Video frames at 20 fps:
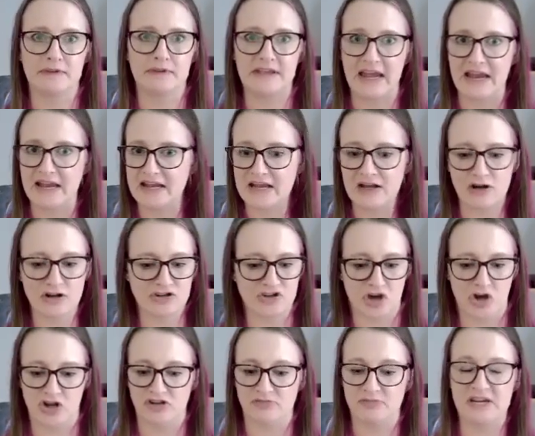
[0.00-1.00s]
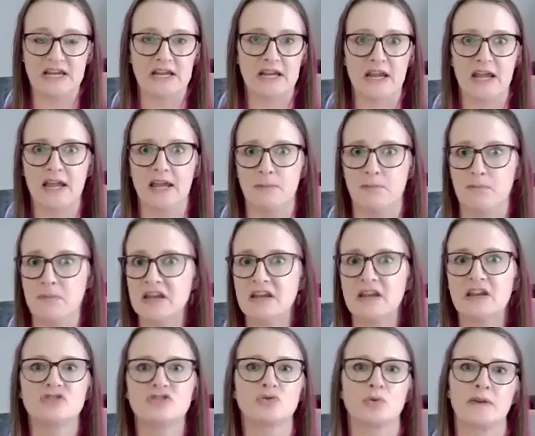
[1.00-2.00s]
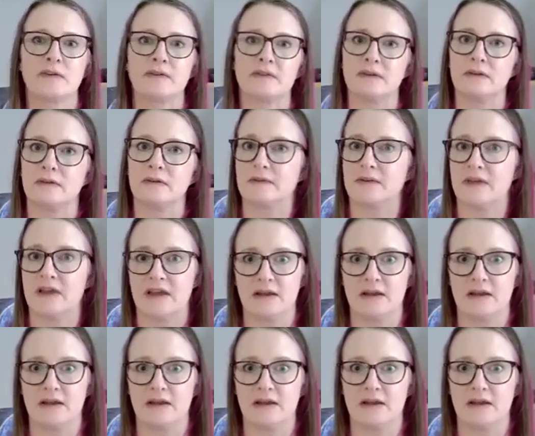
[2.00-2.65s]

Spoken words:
Gaining autonomy and making choices